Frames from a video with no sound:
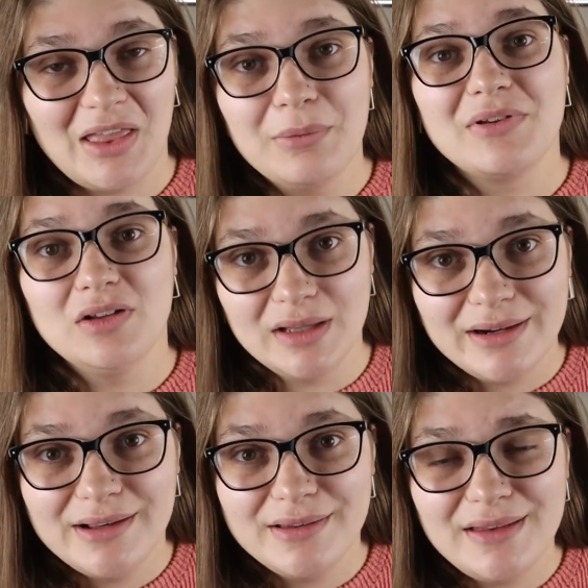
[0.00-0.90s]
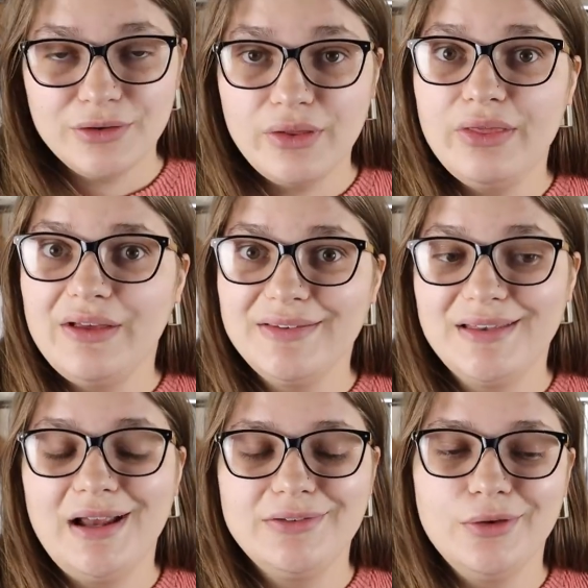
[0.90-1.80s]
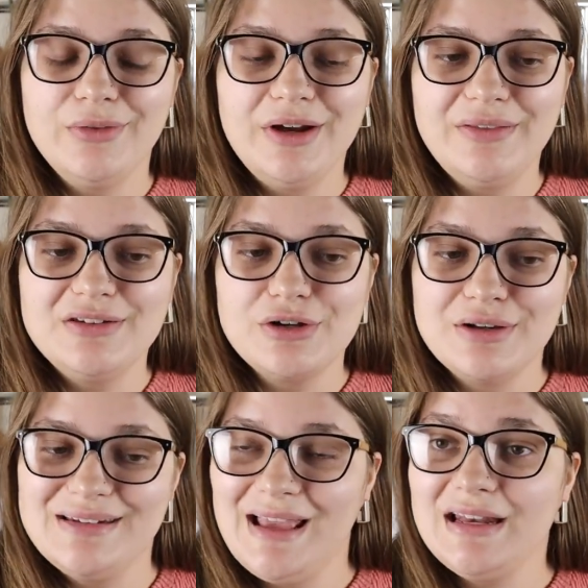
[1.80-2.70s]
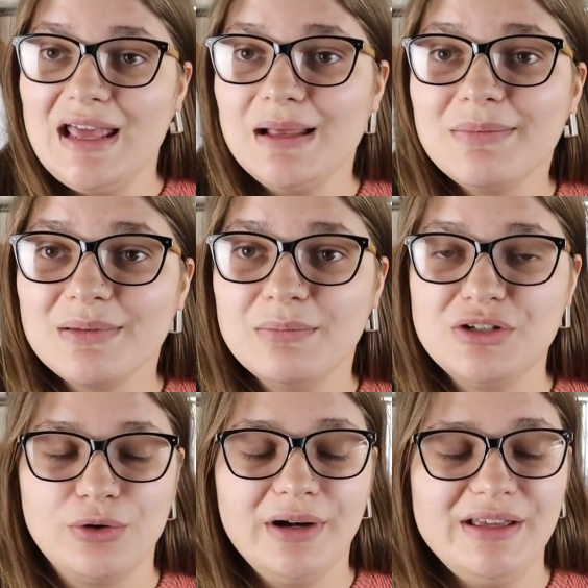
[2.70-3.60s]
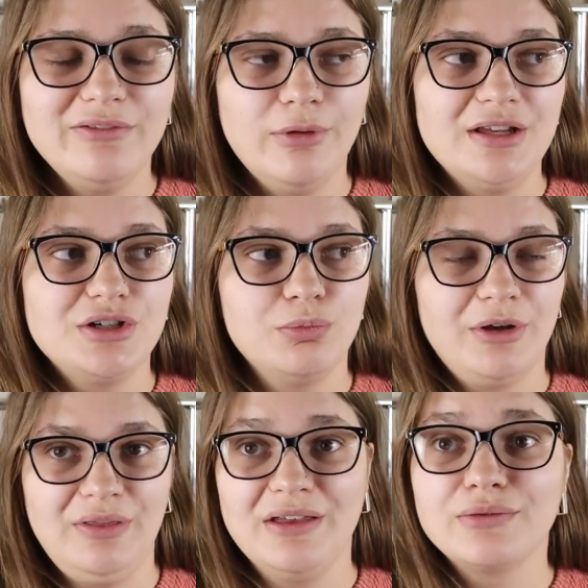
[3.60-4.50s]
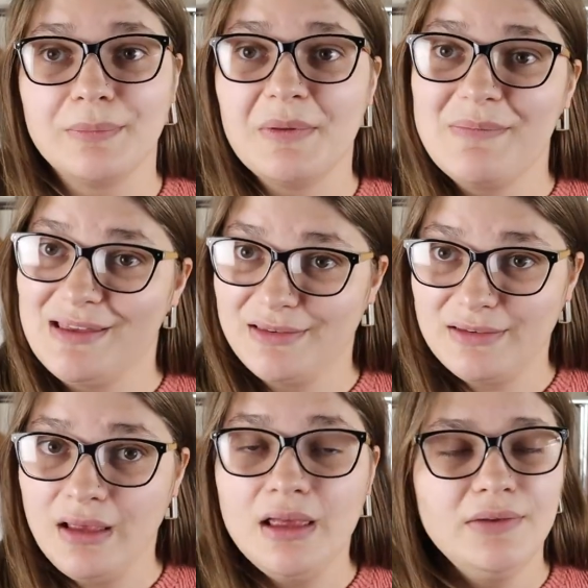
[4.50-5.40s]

It was hilarious. So the things that I sold there, they took nine items, majority of which were things from the bins.